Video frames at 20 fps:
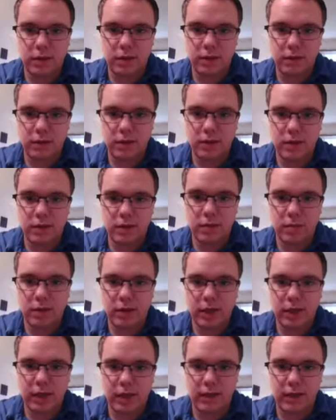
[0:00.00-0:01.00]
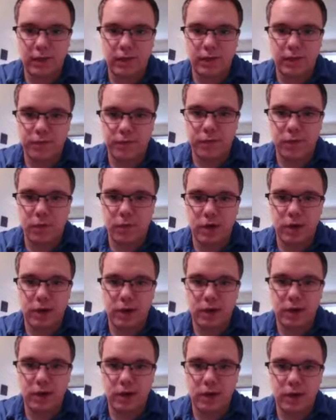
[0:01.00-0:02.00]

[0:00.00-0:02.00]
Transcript: 0.84